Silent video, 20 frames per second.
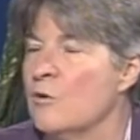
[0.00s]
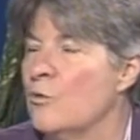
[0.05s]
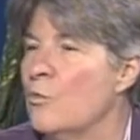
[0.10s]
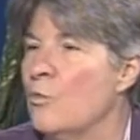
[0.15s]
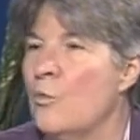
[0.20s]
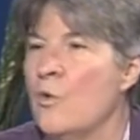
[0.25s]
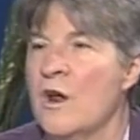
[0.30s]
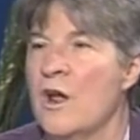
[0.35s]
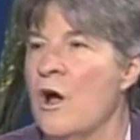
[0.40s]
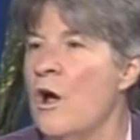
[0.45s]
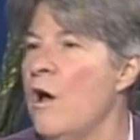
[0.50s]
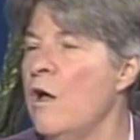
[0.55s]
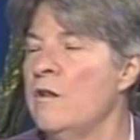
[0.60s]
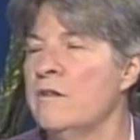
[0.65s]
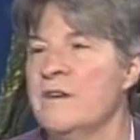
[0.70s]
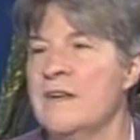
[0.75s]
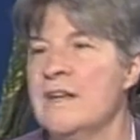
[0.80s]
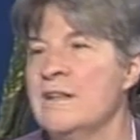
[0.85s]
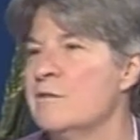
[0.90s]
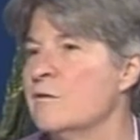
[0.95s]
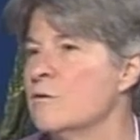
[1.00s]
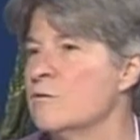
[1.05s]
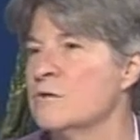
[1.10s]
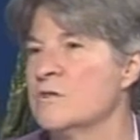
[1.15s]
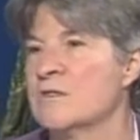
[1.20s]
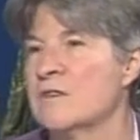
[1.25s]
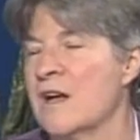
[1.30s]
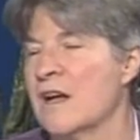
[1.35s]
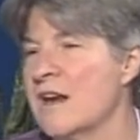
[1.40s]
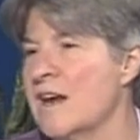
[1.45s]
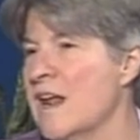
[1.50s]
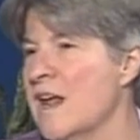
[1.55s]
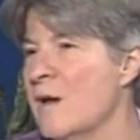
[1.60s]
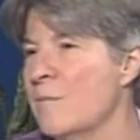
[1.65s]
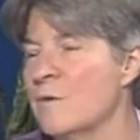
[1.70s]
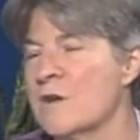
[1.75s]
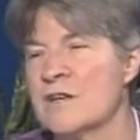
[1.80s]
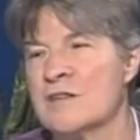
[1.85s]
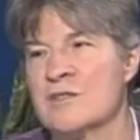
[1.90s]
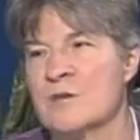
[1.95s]
We all need those
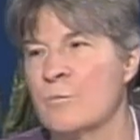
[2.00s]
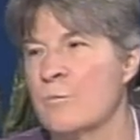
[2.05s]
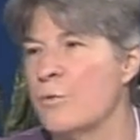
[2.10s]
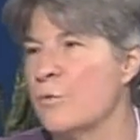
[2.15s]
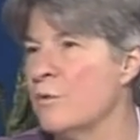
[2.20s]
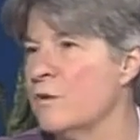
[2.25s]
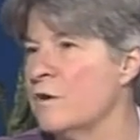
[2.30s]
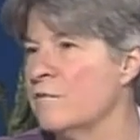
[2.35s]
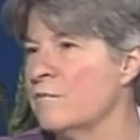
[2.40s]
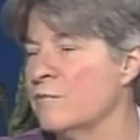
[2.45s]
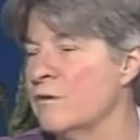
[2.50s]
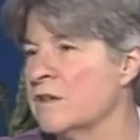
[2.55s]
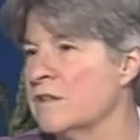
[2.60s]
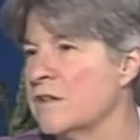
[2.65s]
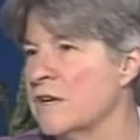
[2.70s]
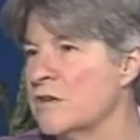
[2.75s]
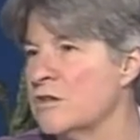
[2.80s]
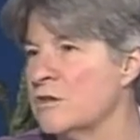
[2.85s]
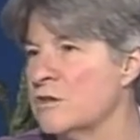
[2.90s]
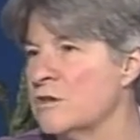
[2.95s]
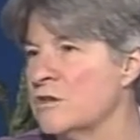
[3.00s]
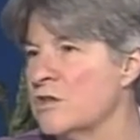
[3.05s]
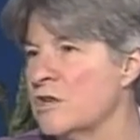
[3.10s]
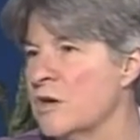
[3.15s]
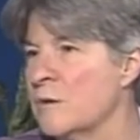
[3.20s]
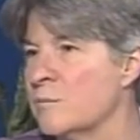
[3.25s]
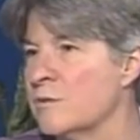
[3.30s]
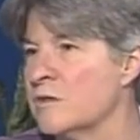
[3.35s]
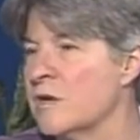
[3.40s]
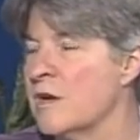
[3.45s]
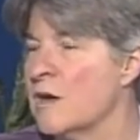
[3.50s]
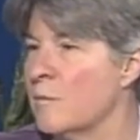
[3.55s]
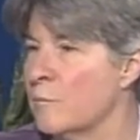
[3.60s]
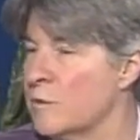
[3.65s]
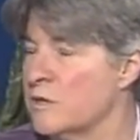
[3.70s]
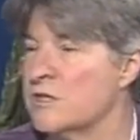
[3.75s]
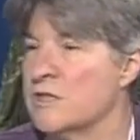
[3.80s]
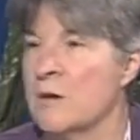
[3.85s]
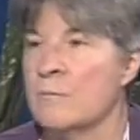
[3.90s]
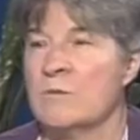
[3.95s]
dynamic, supportive relationships,
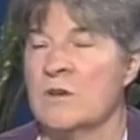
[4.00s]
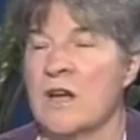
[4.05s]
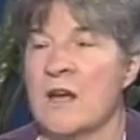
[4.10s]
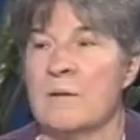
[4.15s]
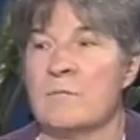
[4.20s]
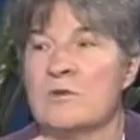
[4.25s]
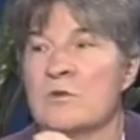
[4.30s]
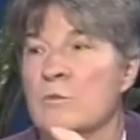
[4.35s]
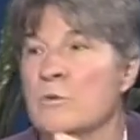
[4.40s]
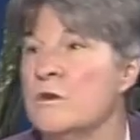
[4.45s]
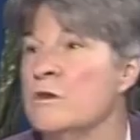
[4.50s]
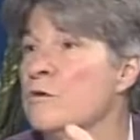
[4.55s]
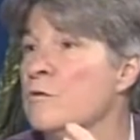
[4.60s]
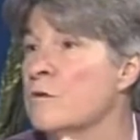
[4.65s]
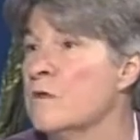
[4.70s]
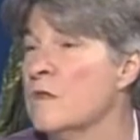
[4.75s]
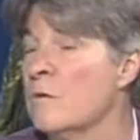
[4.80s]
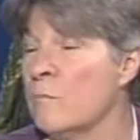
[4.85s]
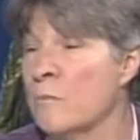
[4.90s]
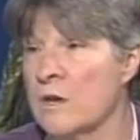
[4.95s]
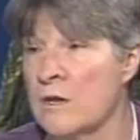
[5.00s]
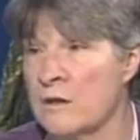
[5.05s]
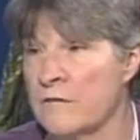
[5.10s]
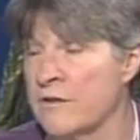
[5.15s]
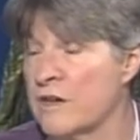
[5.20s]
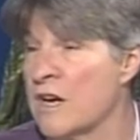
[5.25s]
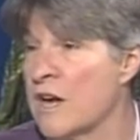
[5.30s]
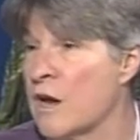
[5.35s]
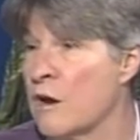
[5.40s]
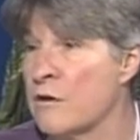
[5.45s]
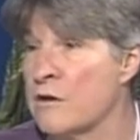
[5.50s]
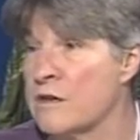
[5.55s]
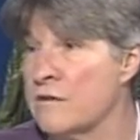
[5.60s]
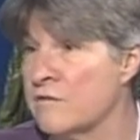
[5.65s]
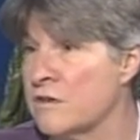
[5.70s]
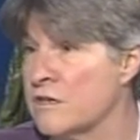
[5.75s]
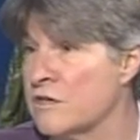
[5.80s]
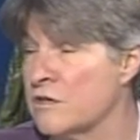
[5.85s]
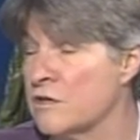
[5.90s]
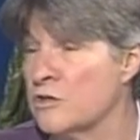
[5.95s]
but sometimes when you're in the middle of a
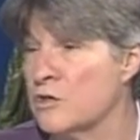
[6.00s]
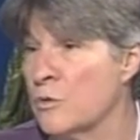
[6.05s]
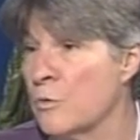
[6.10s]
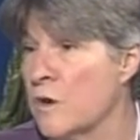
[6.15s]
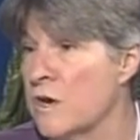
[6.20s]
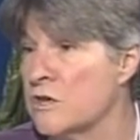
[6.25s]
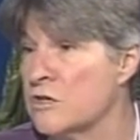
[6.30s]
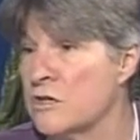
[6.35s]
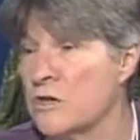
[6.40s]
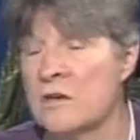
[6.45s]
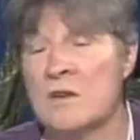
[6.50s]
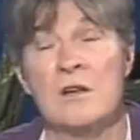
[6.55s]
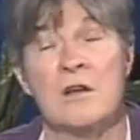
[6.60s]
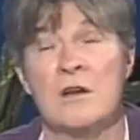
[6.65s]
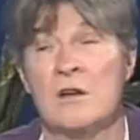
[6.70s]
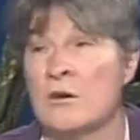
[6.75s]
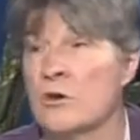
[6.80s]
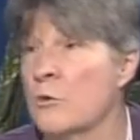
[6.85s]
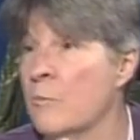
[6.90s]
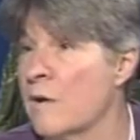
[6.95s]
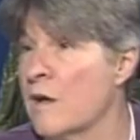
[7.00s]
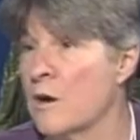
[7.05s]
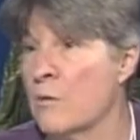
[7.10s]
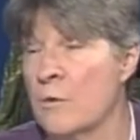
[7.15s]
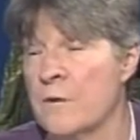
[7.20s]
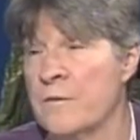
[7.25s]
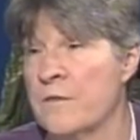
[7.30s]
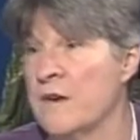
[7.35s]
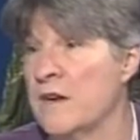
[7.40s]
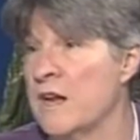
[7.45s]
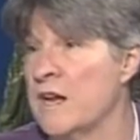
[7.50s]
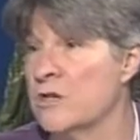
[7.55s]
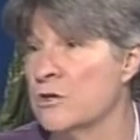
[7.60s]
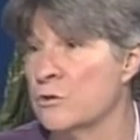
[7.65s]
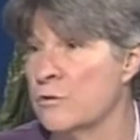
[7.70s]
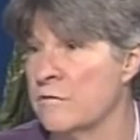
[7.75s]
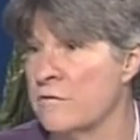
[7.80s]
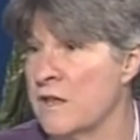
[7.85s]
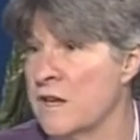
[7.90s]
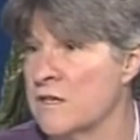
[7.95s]
caregiving situation, no matter what the
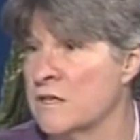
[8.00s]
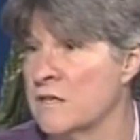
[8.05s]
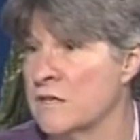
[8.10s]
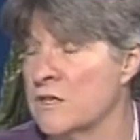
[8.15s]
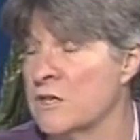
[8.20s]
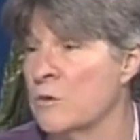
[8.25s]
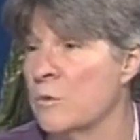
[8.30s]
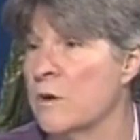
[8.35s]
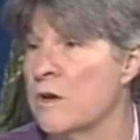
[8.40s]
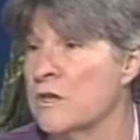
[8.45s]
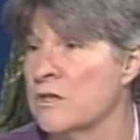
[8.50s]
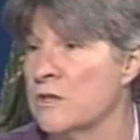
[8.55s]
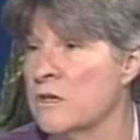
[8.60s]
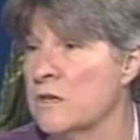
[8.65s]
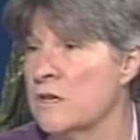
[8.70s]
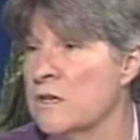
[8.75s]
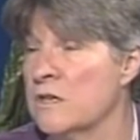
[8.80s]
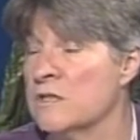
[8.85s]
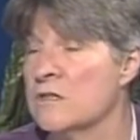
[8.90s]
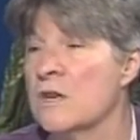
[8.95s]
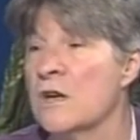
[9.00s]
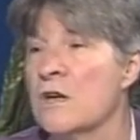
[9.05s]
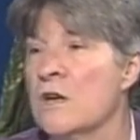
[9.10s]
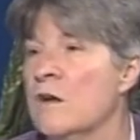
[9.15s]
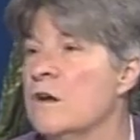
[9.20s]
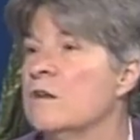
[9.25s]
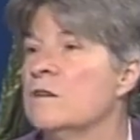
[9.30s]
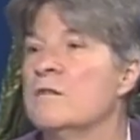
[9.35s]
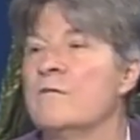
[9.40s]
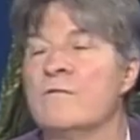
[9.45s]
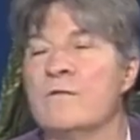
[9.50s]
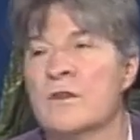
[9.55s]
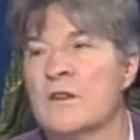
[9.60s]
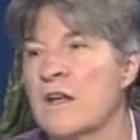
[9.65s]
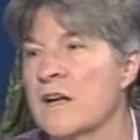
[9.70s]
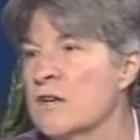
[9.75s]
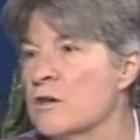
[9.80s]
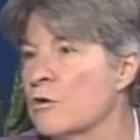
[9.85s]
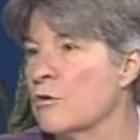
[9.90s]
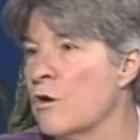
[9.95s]
nature of that situation is, you feel
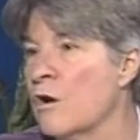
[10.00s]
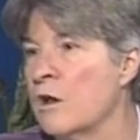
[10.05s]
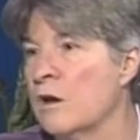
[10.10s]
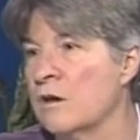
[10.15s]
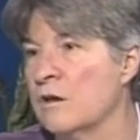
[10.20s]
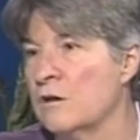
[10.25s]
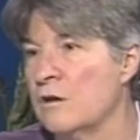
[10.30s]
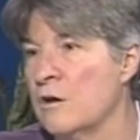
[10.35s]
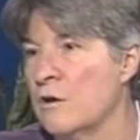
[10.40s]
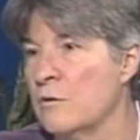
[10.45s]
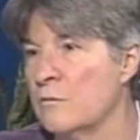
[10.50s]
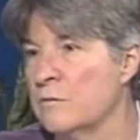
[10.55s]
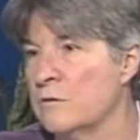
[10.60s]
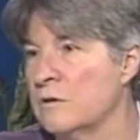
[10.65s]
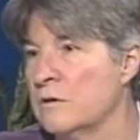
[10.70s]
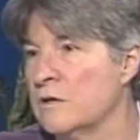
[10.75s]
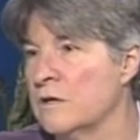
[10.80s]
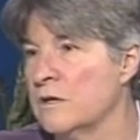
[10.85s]
like all alone.